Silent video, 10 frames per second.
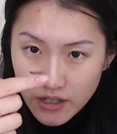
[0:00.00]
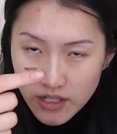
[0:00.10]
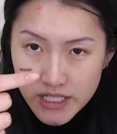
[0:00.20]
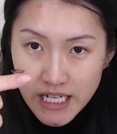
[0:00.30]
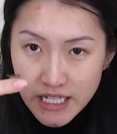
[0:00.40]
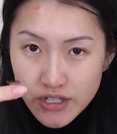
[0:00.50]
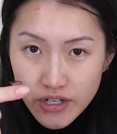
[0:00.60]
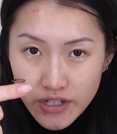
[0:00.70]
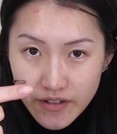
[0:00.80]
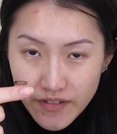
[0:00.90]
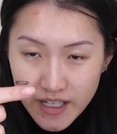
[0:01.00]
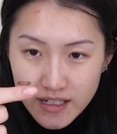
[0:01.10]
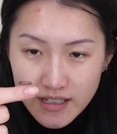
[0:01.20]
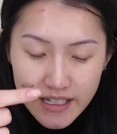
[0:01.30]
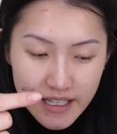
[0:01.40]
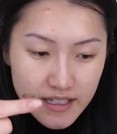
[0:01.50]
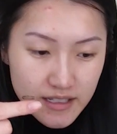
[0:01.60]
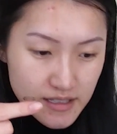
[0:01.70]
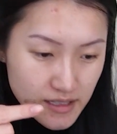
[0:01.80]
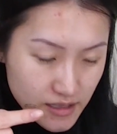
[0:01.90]
the contact on your finger like
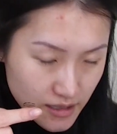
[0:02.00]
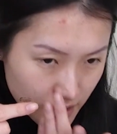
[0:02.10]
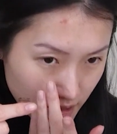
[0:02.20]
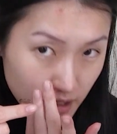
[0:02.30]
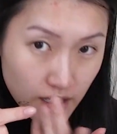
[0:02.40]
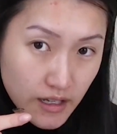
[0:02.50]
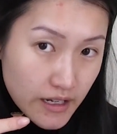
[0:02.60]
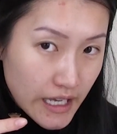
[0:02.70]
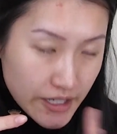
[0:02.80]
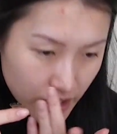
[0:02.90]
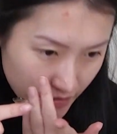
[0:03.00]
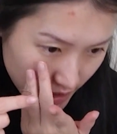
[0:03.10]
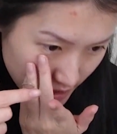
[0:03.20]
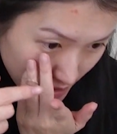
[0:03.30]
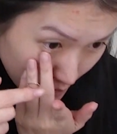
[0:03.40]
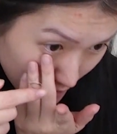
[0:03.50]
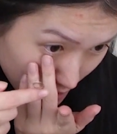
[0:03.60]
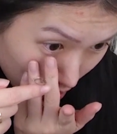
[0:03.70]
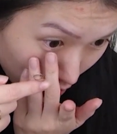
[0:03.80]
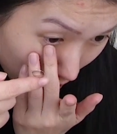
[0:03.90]
this. Now I don't know if you can see me still,